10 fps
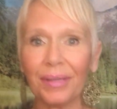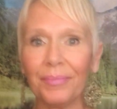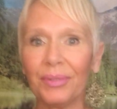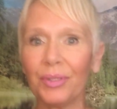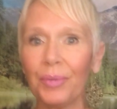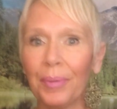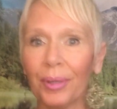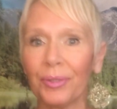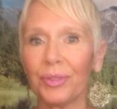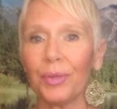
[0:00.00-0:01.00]
I'm
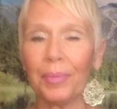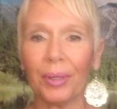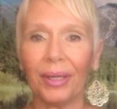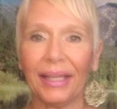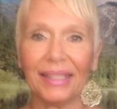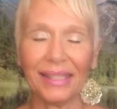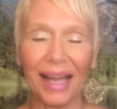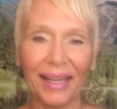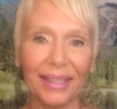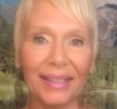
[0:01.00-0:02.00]
super
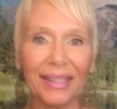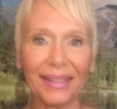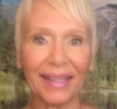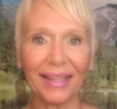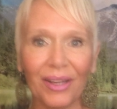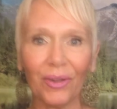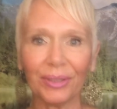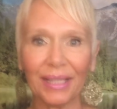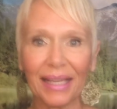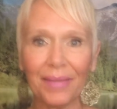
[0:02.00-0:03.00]
excited y'all
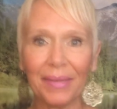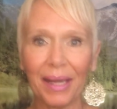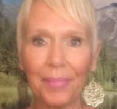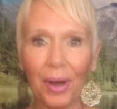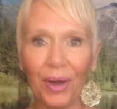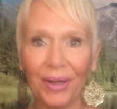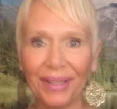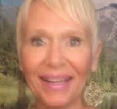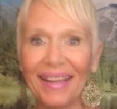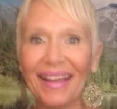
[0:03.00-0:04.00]
are taking me up
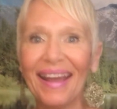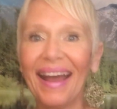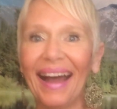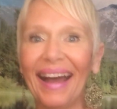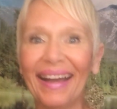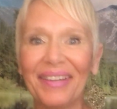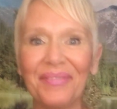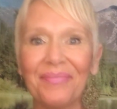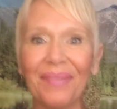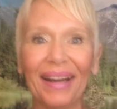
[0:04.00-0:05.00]
on
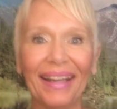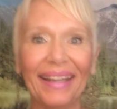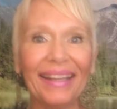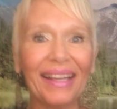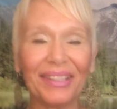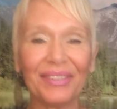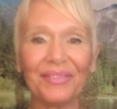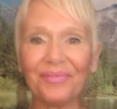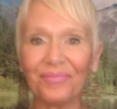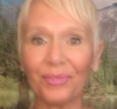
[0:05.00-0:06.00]
my
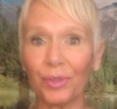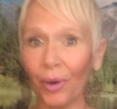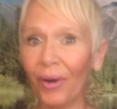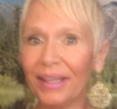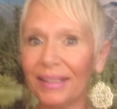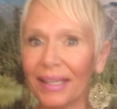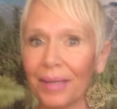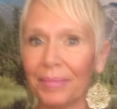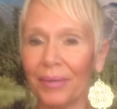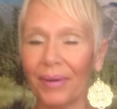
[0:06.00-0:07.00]
drawing that
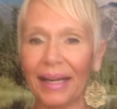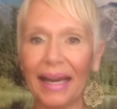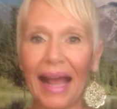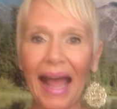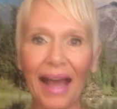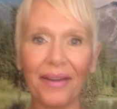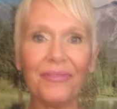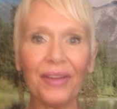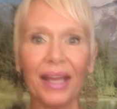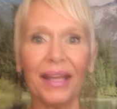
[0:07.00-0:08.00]
I'm getting ready to
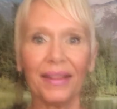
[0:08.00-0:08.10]
have.